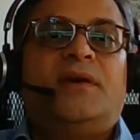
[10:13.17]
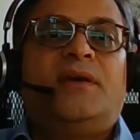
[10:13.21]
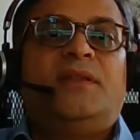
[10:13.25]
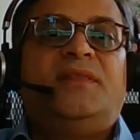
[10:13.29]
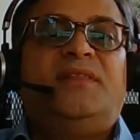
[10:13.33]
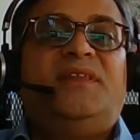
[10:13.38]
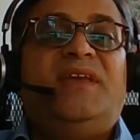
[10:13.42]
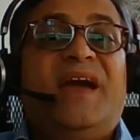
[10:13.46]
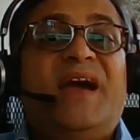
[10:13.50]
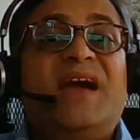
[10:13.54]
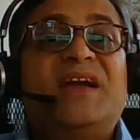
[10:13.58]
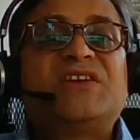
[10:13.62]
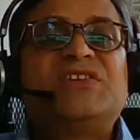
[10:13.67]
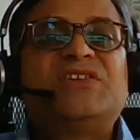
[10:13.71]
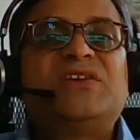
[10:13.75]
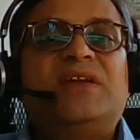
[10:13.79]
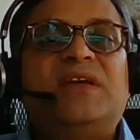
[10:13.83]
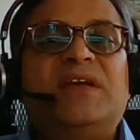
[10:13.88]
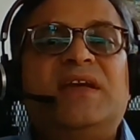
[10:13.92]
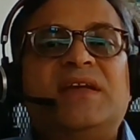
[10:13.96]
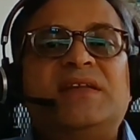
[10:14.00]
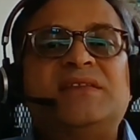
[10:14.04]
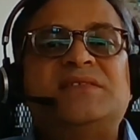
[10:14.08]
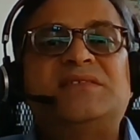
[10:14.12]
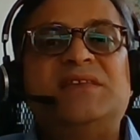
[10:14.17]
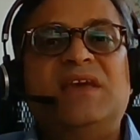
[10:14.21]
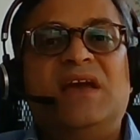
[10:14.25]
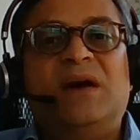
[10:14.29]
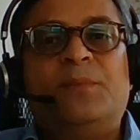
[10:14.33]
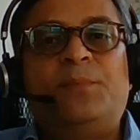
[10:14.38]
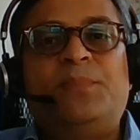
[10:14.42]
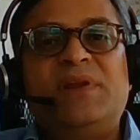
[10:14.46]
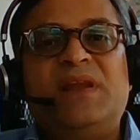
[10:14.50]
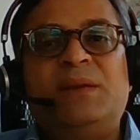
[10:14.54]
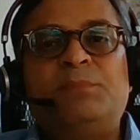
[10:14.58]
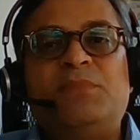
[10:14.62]
The action against the
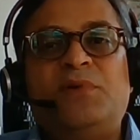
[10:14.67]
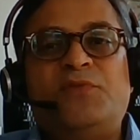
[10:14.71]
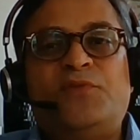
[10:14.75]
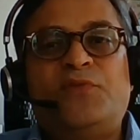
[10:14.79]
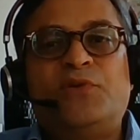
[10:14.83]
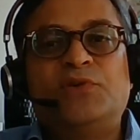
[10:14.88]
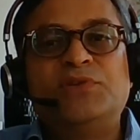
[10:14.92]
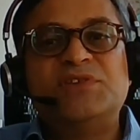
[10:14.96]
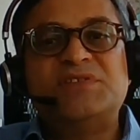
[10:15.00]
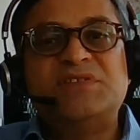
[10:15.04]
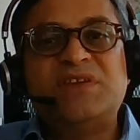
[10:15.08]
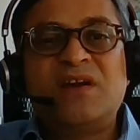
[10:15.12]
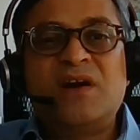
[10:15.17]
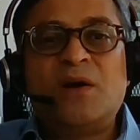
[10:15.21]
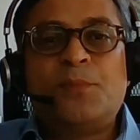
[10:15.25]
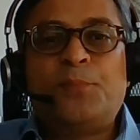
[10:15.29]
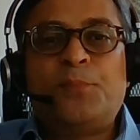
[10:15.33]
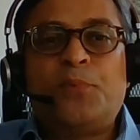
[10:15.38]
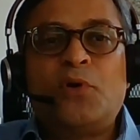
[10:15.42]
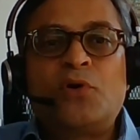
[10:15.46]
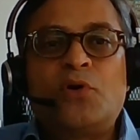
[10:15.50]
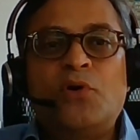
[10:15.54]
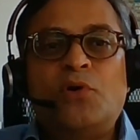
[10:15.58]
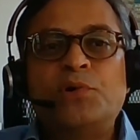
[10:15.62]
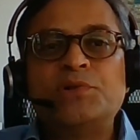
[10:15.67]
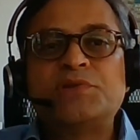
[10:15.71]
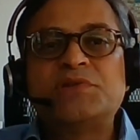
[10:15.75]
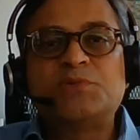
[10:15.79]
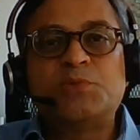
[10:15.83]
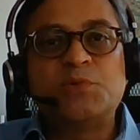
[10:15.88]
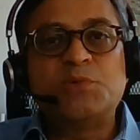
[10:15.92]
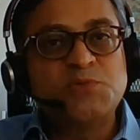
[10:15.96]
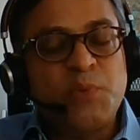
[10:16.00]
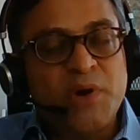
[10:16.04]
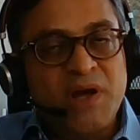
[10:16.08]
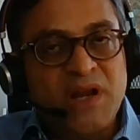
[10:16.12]
appellant before the Singapore
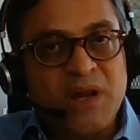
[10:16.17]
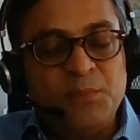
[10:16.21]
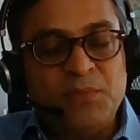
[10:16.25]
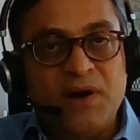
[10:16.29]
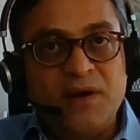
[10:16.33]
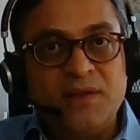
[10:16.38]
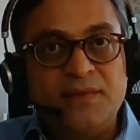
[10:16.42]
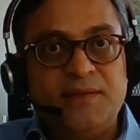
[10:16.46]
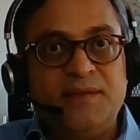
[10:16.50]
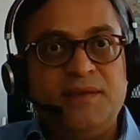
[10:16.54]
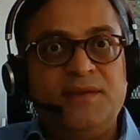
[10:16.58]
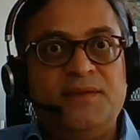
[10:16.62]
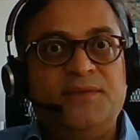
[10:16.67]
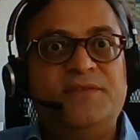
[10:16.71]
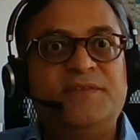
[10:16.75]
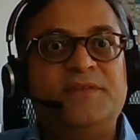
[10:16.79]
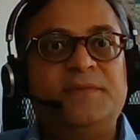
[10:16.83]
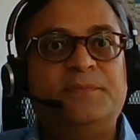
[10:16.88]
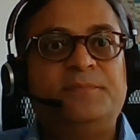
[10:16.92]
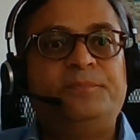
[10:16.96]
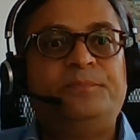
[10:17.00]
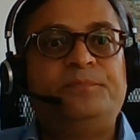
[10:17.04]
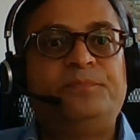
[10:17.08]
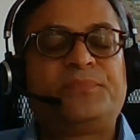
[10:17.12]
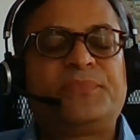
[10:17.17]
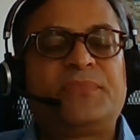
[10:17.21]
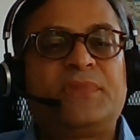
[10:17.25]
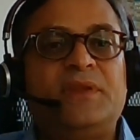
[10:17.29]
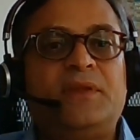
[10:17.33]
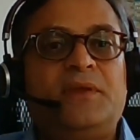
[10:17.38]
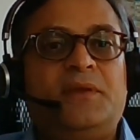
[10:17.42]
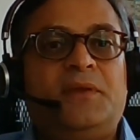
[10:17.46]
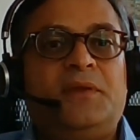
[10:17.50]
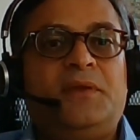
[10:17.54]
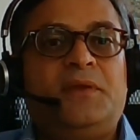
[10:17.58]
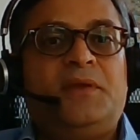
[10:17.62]
courts was one among these.
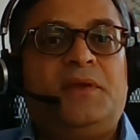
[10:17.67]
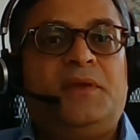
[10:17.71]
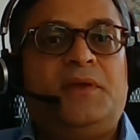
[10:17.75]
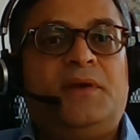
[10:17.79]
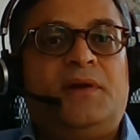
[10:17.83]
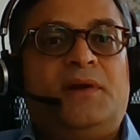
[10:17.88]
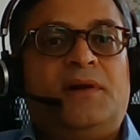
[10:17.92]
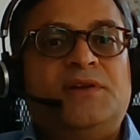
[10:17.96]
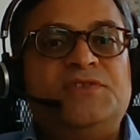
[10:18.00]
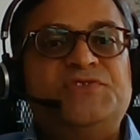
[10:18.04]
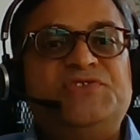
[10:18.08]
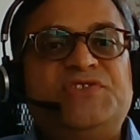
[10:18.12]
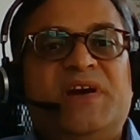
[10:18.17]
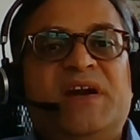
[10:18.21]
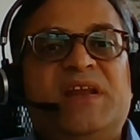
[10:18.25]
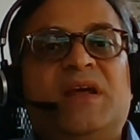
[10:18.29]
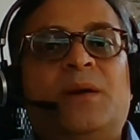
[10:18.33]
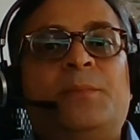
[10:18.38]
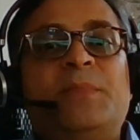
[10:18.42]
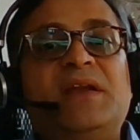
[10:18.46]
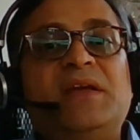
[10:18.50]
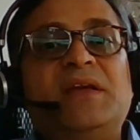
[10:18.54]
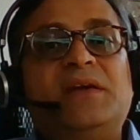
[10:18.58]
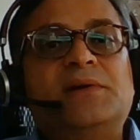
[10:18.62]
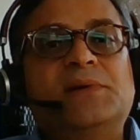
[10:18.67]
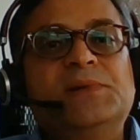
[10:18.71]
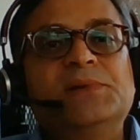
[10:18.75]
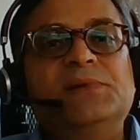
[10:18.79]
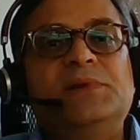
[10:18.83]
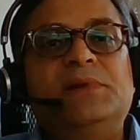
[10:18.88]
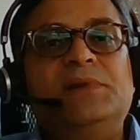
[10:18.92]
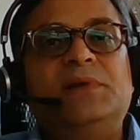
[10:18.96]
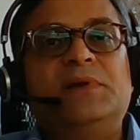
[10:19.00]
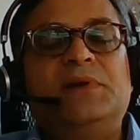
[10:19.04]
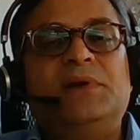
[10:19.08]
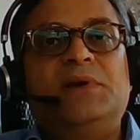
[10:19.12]
China
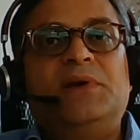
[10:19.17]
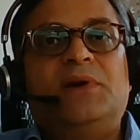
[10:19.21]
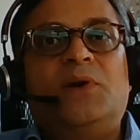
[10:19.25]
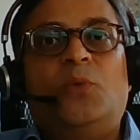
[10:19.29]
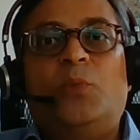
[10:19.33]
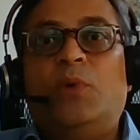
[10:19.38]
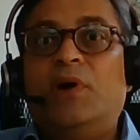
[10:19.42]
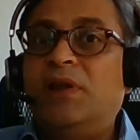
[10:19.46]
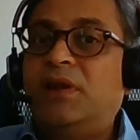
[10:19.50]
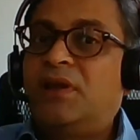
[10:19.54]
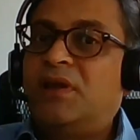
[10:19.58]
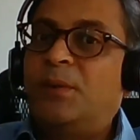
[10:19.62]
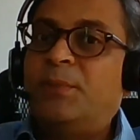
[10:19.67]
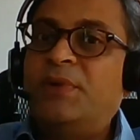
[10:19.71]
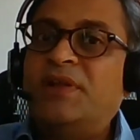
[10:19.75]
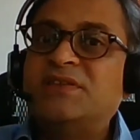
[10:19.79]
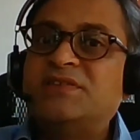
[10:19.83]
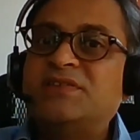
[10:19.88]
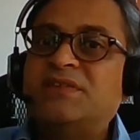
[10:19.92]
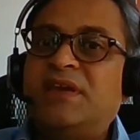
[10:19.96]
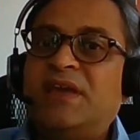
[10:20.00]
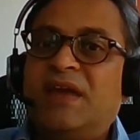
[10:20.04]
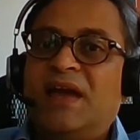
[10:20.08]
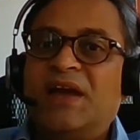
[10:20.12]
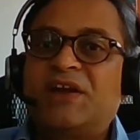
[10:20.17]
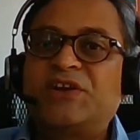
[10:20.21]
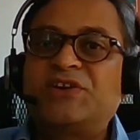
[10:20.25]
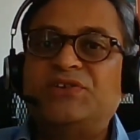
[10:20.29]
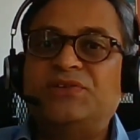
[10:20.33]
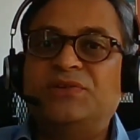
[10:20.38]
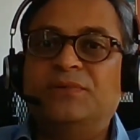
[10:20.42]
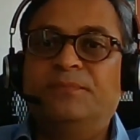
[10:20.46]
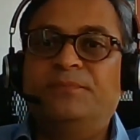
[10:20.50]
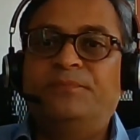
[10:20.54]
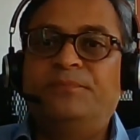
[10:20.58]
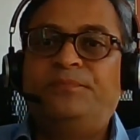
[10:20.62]
Medical, while commencing
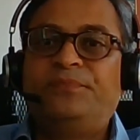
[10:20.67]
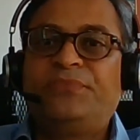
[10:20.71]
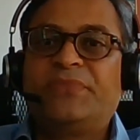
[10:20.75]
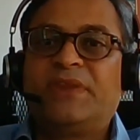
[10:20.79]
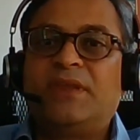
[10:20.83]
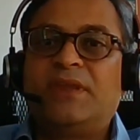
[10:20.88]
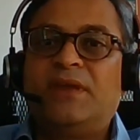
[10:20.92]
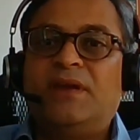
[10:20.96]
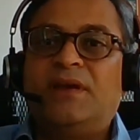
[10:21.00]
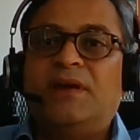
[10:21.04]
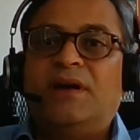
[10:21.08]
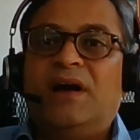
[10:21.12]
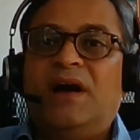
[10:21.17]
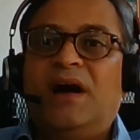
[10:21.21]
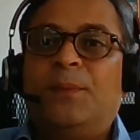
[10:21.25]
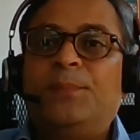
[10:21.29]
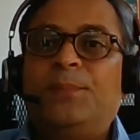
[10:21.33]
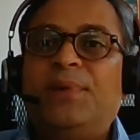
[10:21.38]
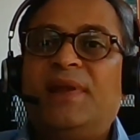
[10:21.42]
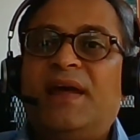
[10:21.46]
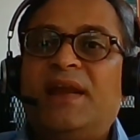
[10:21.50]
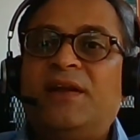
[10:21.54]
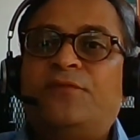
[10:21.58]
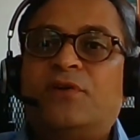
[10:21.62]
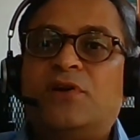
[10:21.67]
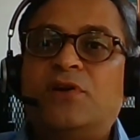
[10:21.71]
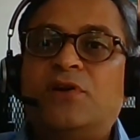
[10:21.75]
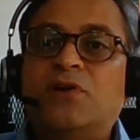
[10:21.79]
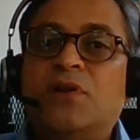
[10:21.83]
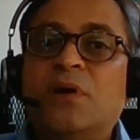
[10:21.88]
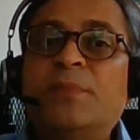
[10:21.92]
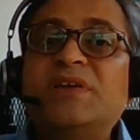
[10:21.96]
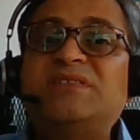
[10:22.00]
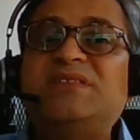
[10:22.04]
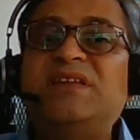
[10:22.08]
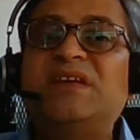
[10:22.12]
action, applied for a
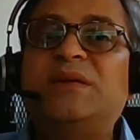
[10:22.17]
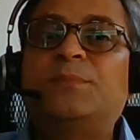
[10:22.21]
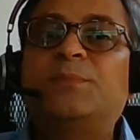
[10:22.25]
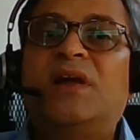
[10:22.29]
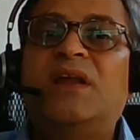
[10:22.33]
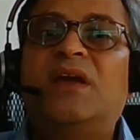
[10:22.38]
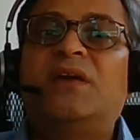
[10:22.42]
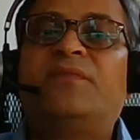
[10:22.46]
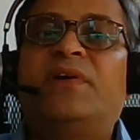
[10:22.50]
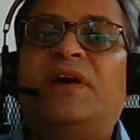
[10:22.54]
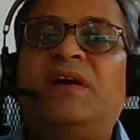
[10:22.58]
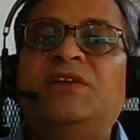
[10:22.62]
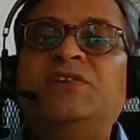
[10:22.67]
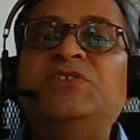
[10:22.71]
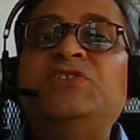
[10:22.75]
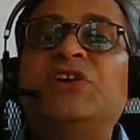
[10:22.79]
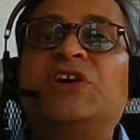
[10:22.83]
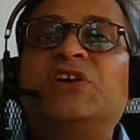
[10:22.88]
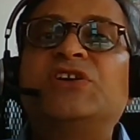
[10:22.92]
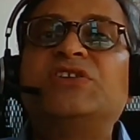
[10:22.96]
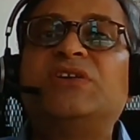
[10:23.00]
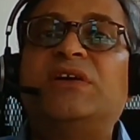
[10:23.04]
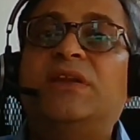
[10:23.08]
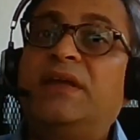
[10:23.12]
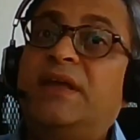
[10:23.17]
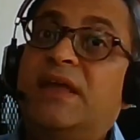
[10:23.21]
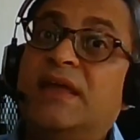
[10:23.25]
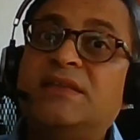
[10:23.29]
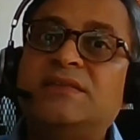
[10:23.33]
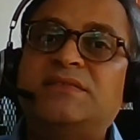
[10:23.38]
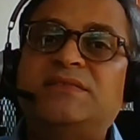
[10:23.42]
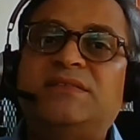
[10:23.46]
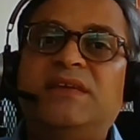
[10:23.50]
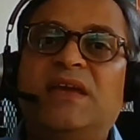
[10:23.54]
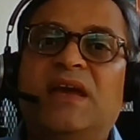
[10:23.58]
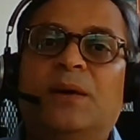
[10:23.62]
domestic Mareva injunction
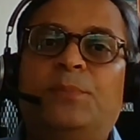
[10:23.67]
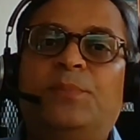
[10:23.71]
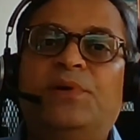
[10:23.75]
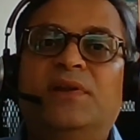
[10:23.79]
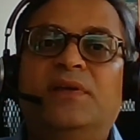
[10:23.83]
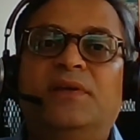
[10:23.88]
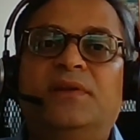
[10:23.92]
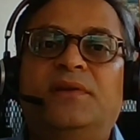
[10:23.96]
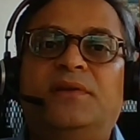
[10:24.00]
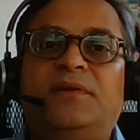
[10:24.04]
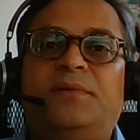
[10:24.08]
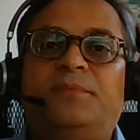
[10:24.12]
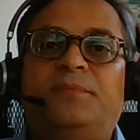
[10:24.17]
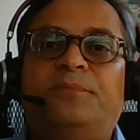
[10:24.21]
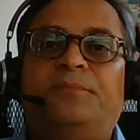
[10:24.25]
against the appellant.